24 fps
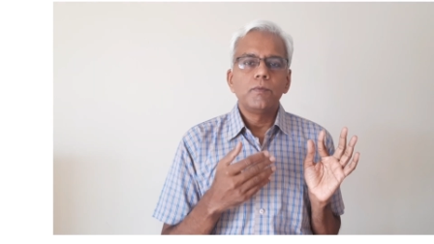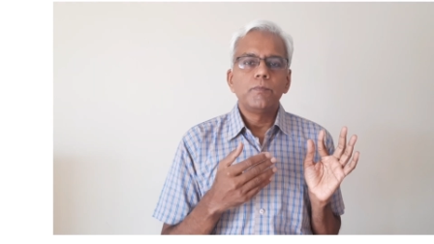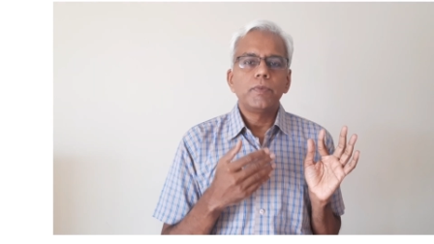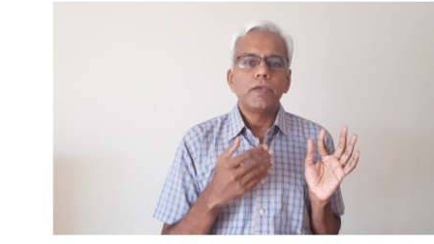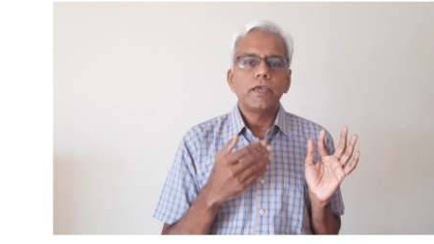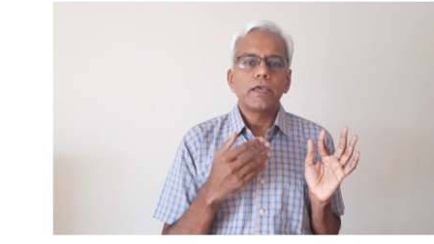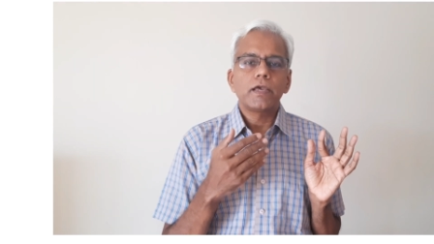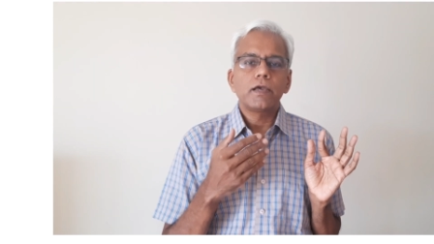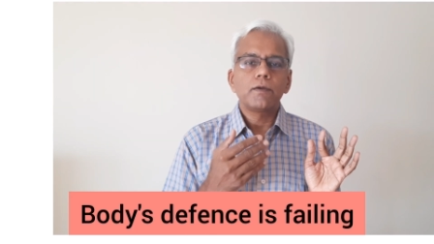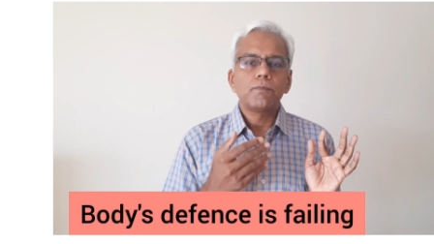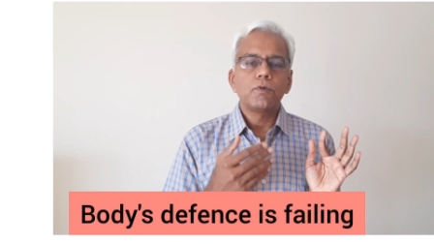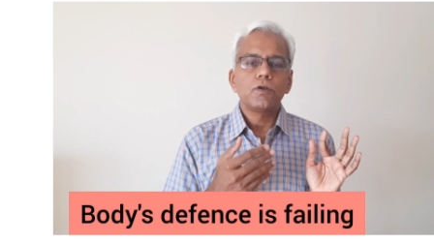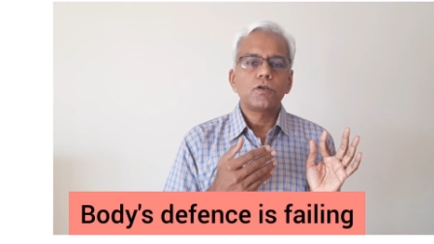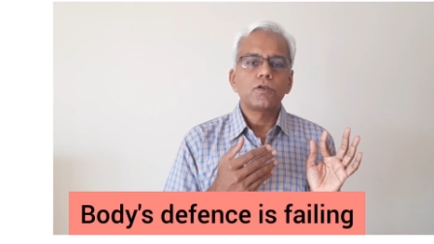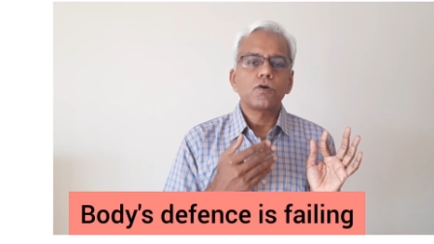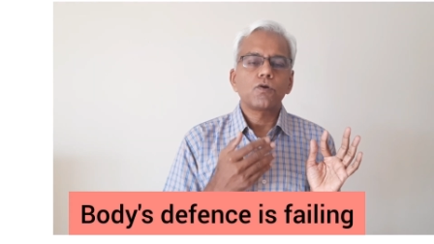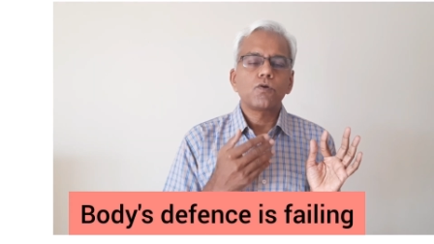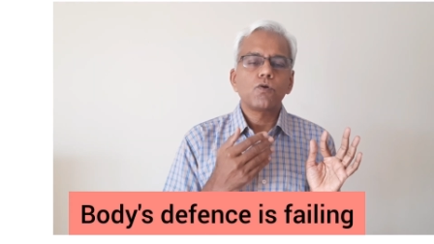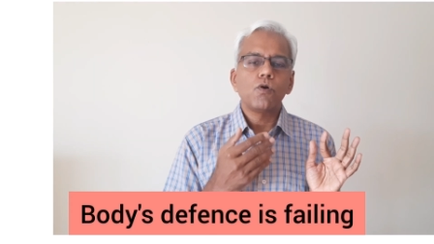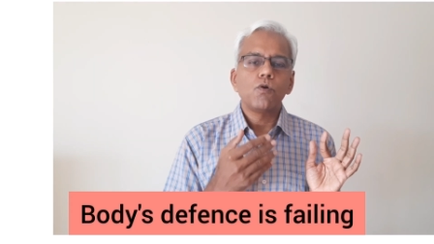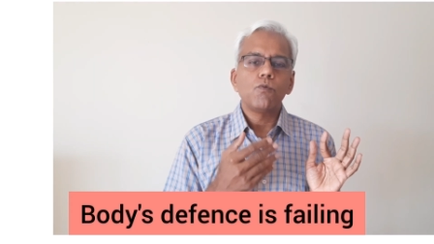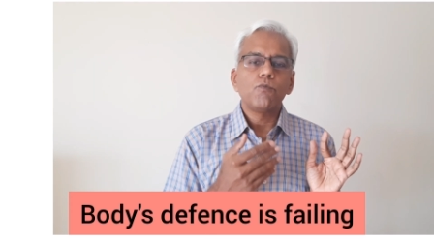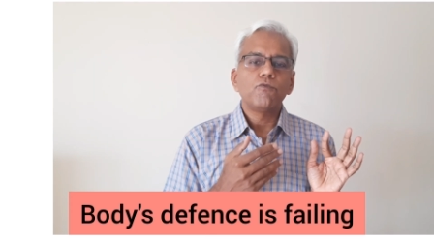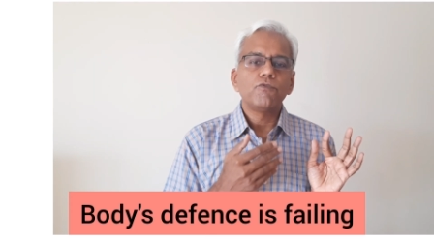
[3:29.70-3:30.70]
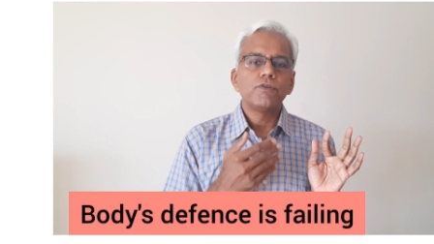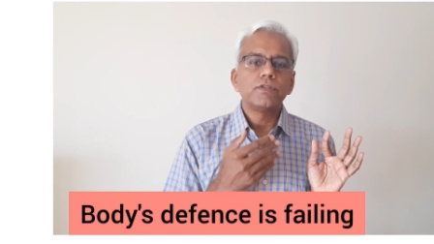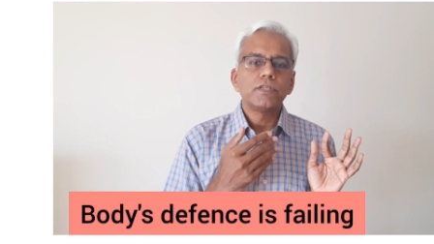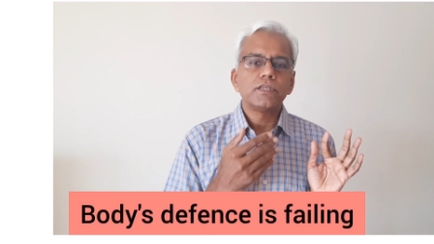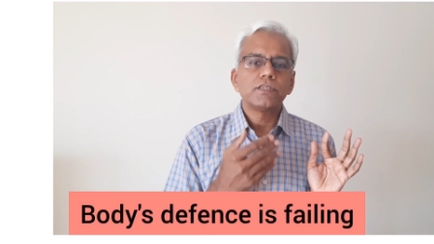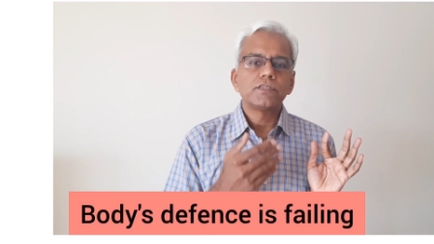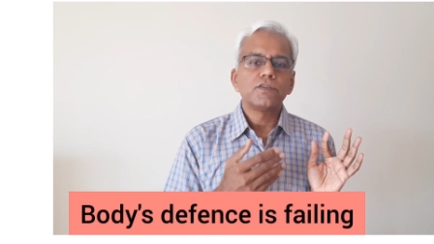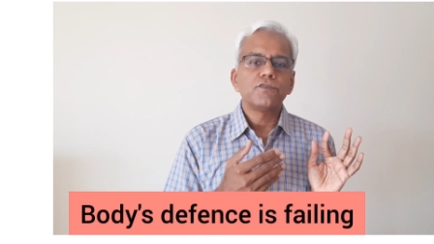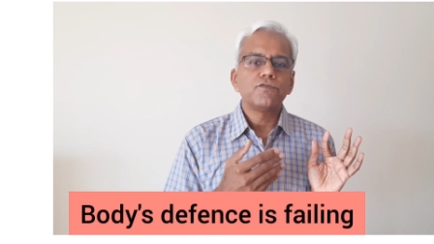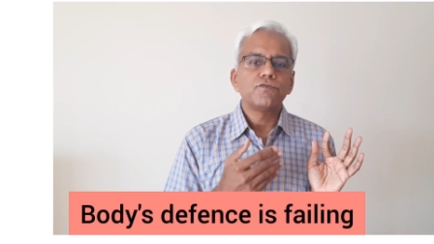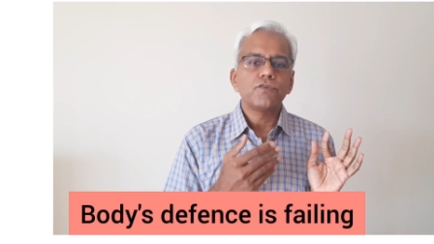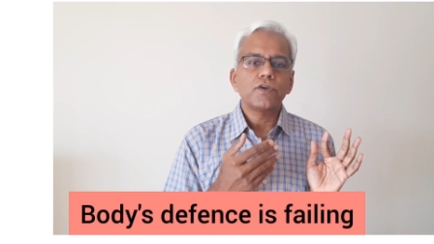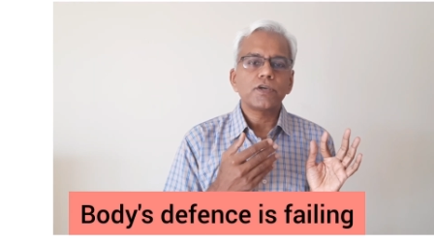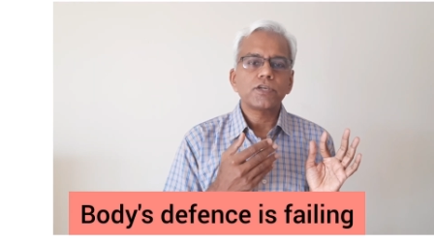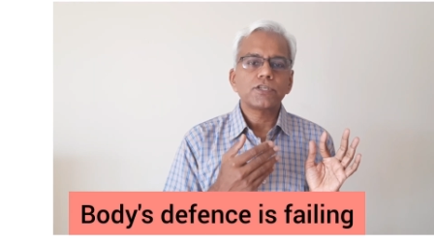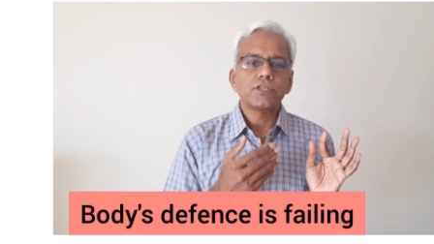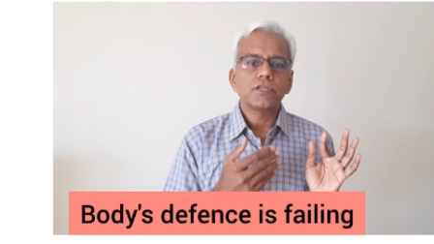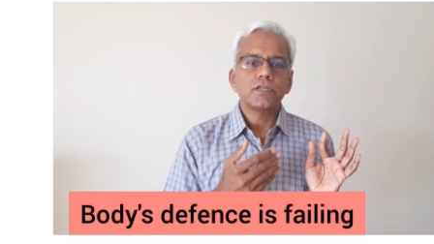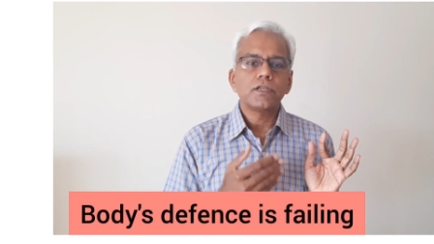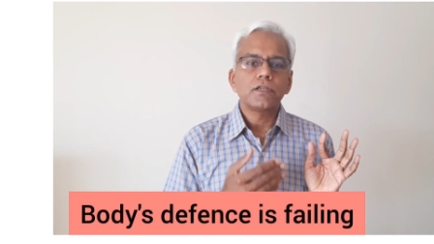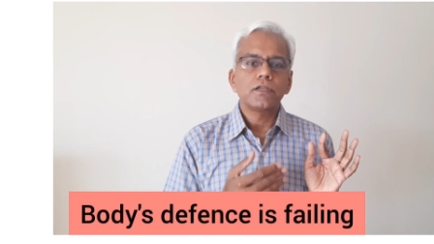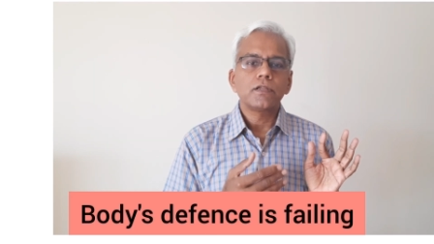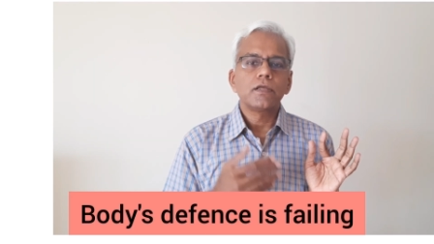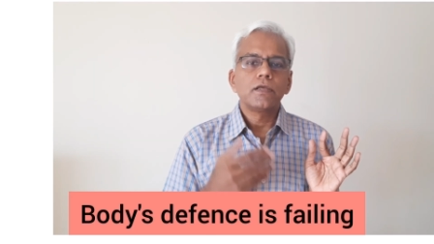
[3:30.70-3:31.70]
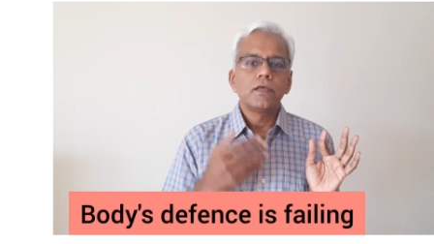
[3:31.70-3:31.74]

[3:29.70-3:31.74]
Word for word: being able to cope with this infection